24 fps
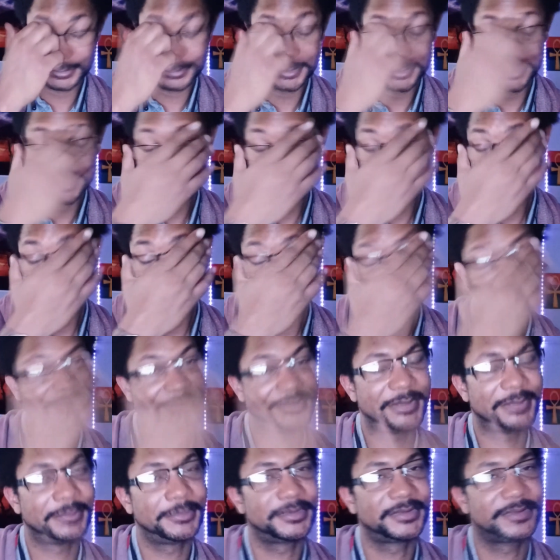A lot of
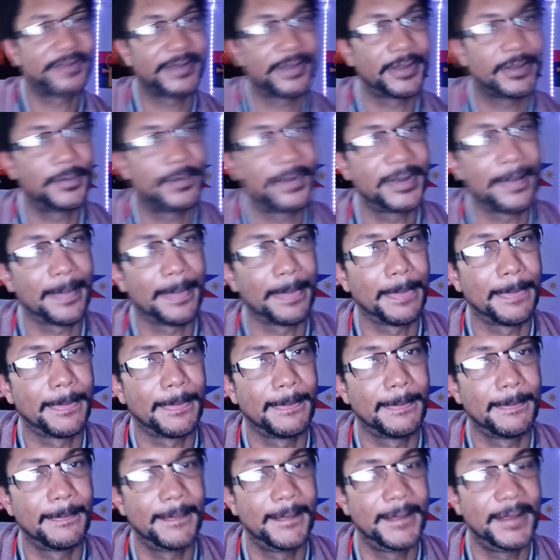people are that way.
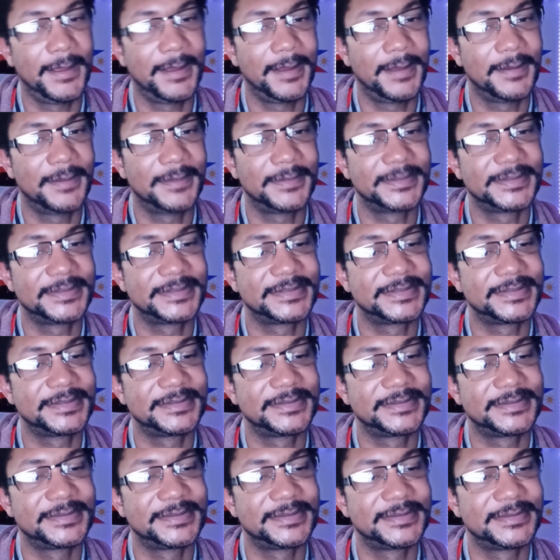And
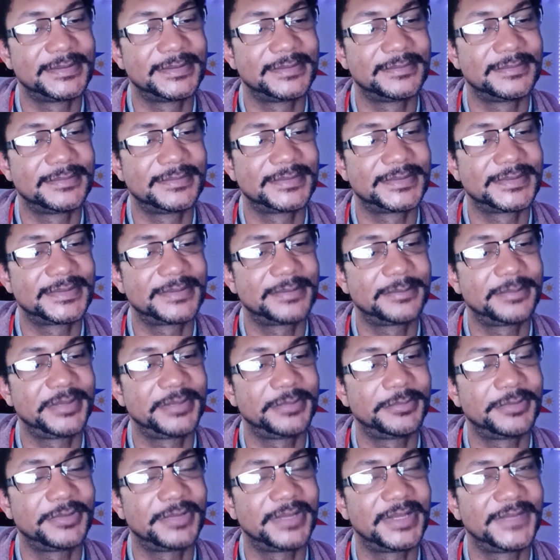some
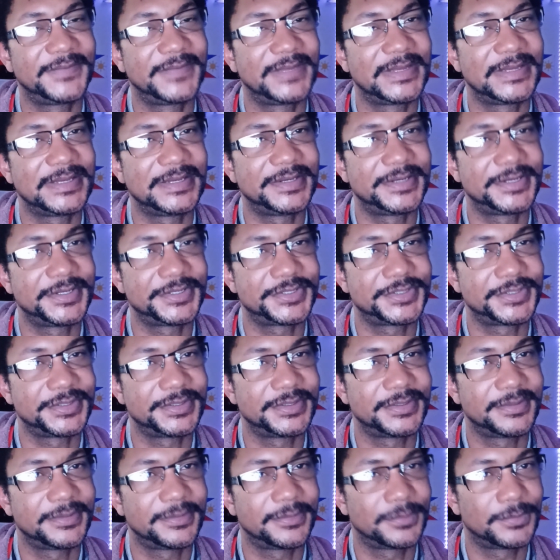people have
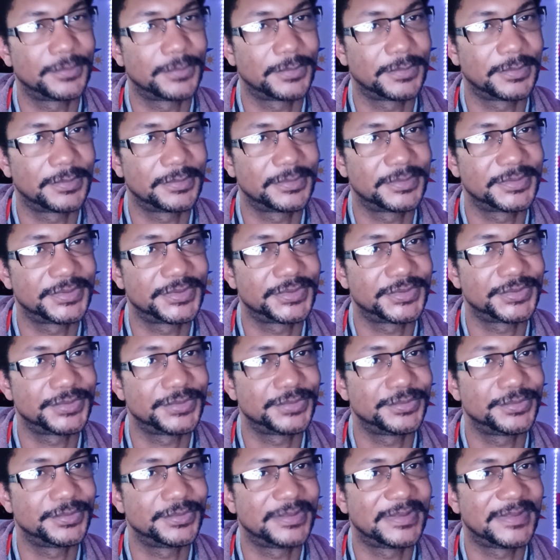conditioned the world
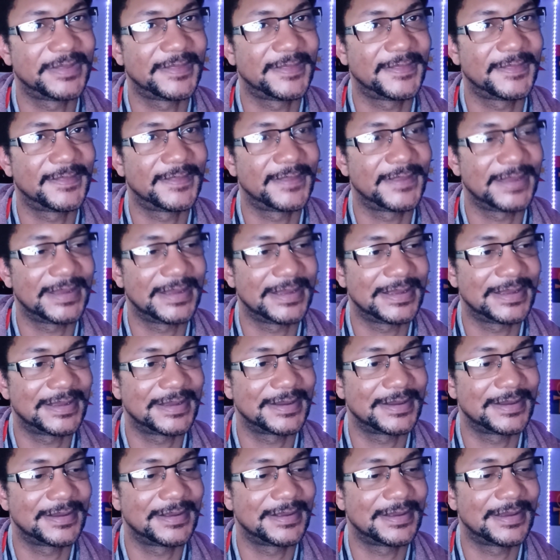to think
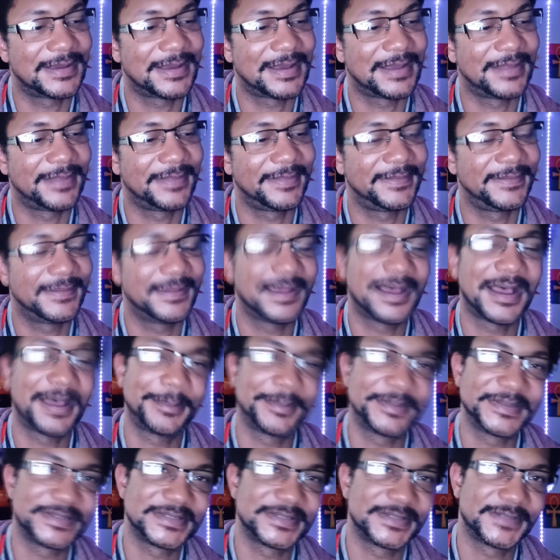the
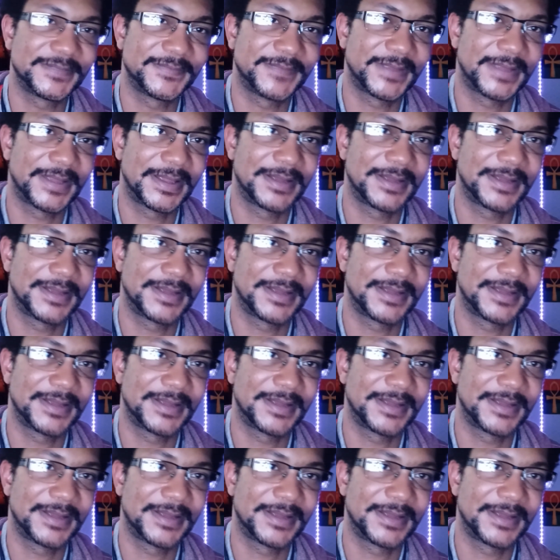opposite of that.